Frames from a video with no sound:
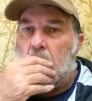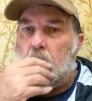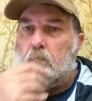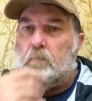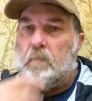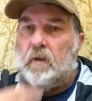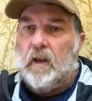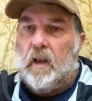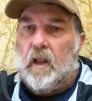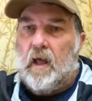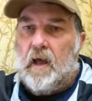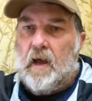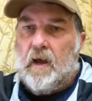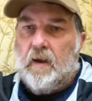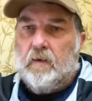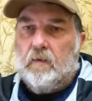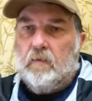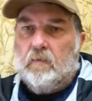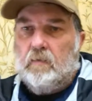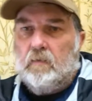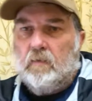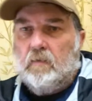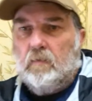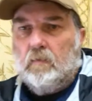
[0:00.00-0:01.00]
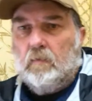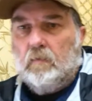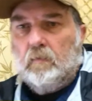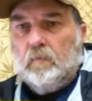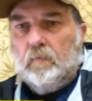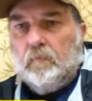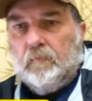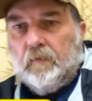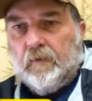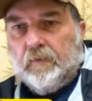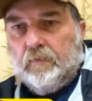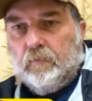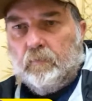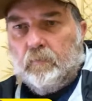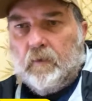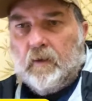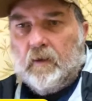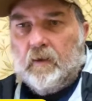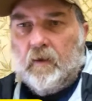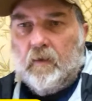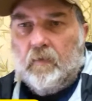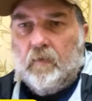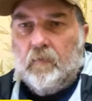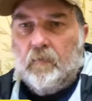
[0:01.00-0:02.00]
Milan,
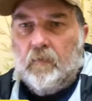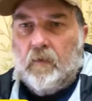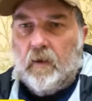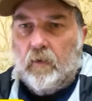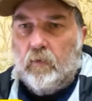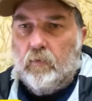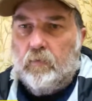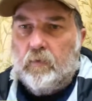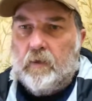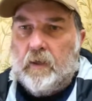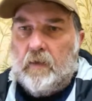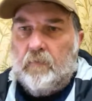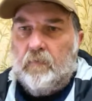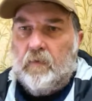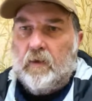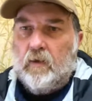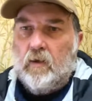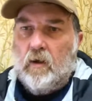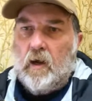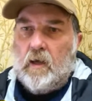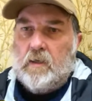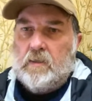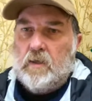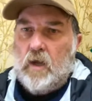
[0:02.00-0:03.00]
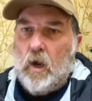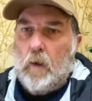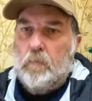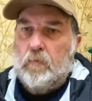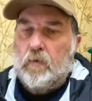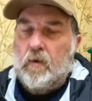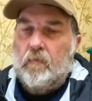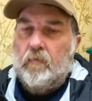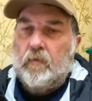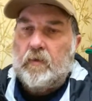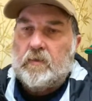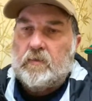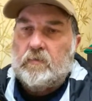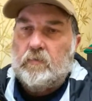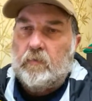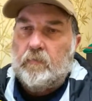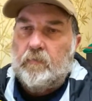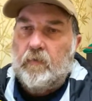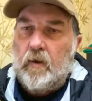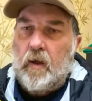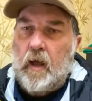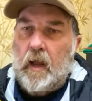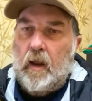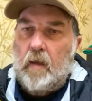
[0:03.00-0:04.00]
good evening, guys. Hope everything's
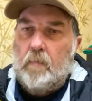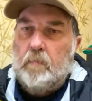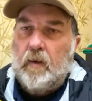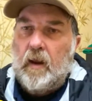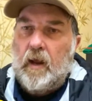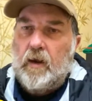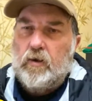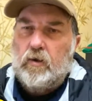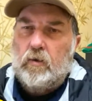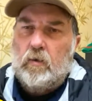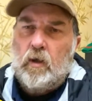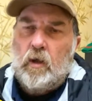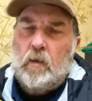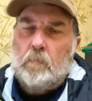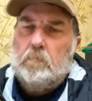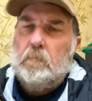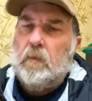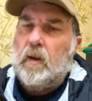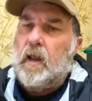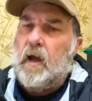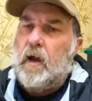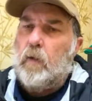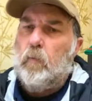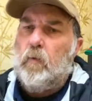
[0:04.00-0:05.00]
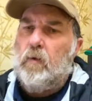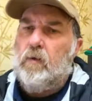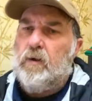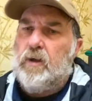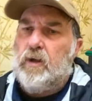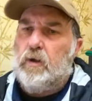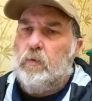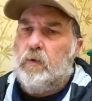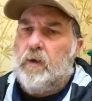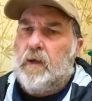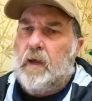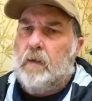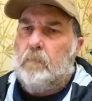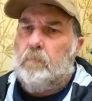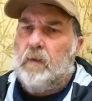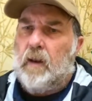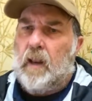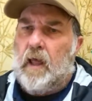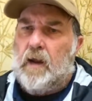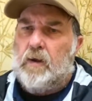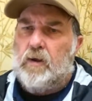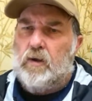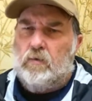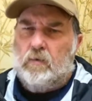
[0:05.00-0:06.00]
doing fine. Hello, Milan. Milan, where are you again?
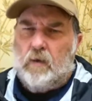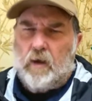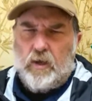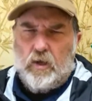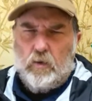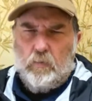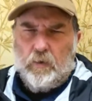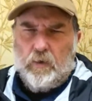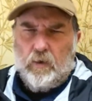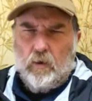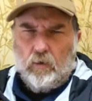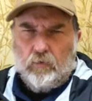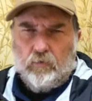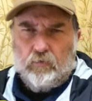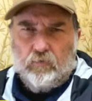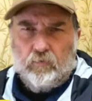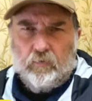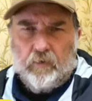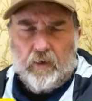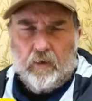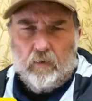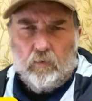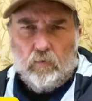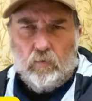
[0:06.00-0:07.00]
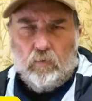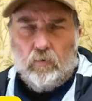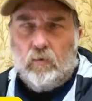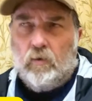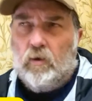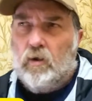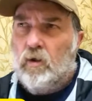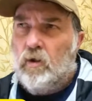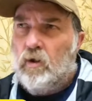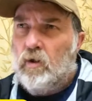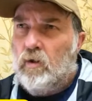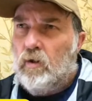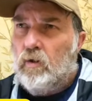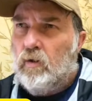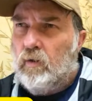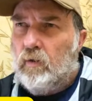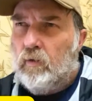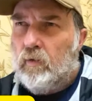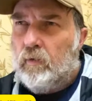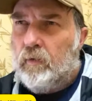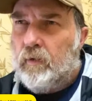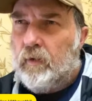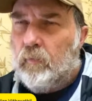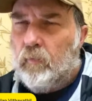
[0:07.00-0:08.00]
Milan, are you in Austria or
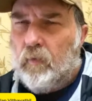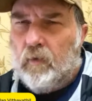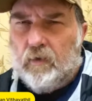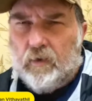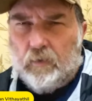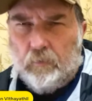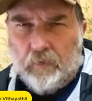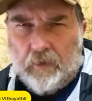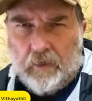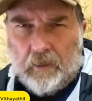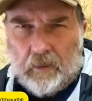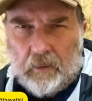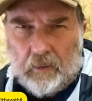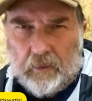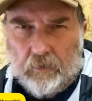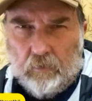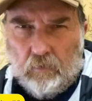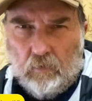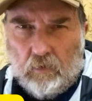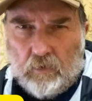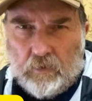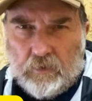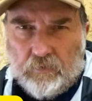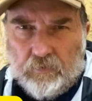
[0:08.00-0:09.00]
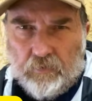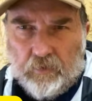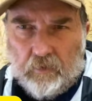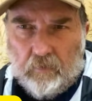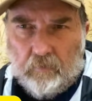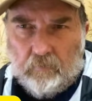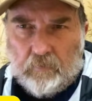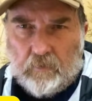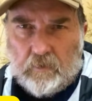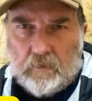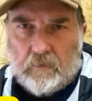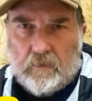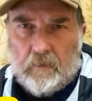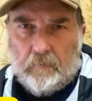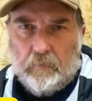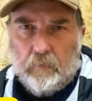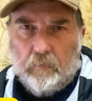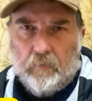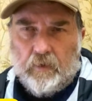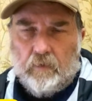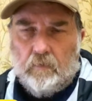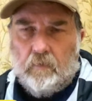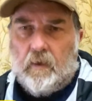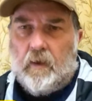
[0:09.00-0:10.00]
where are you, in Italy or Austria? Just tell me
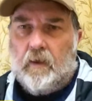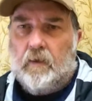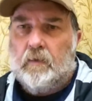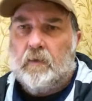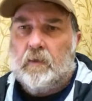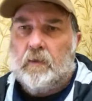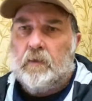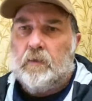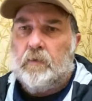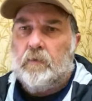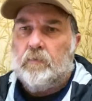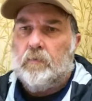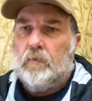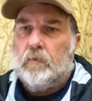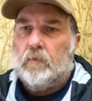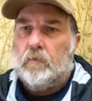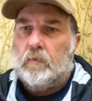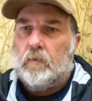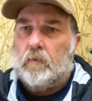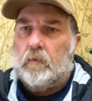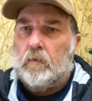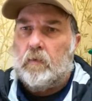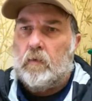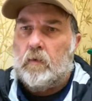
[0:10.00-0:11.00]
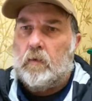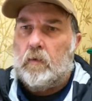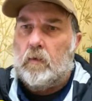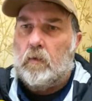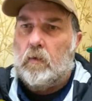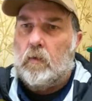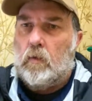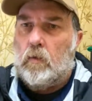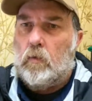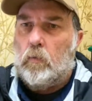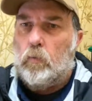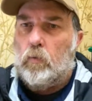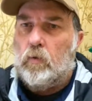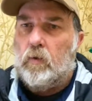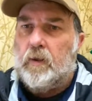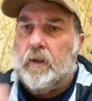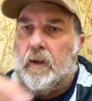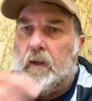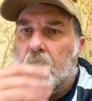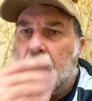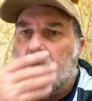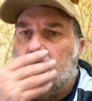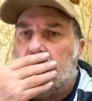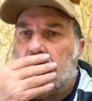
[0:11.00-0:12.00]
where you are. Well,
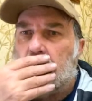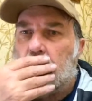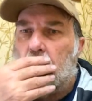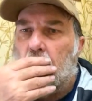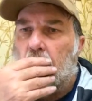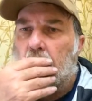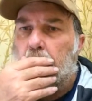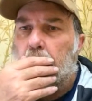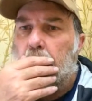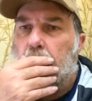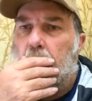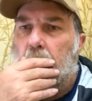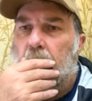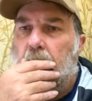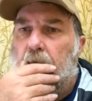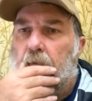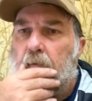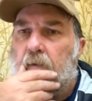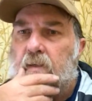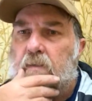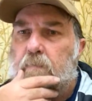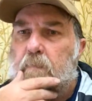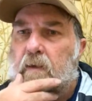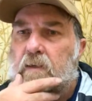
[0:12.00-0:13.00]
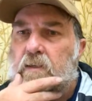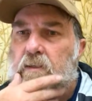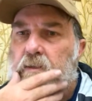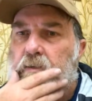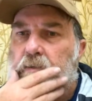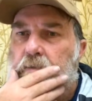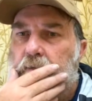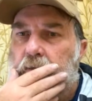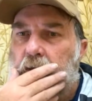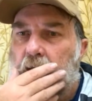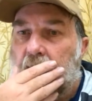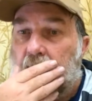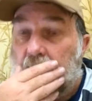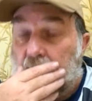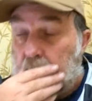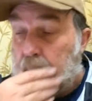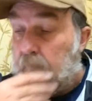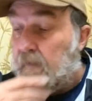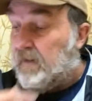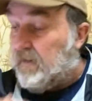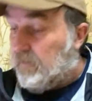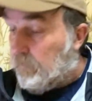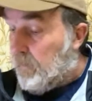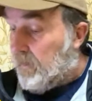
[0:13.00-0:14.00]
the announced squad for the rest of the matches today.
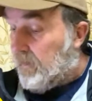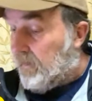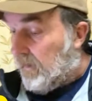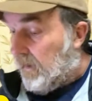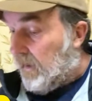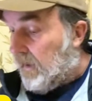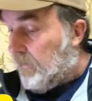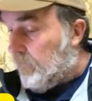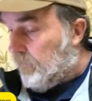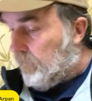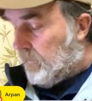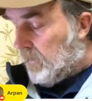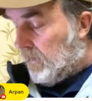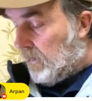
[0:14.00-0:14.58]
It's meant to be today.